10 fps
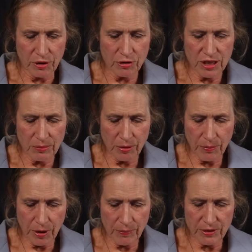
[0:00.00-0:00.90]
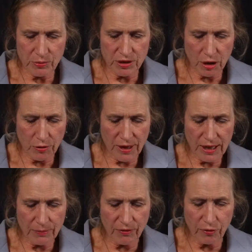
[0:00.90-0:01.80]
your deeper purpose was
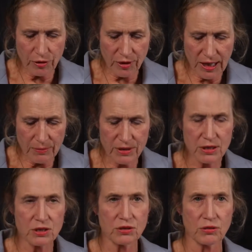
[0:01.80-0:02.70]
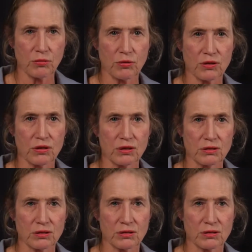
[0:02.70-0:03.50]
created before you came into the world.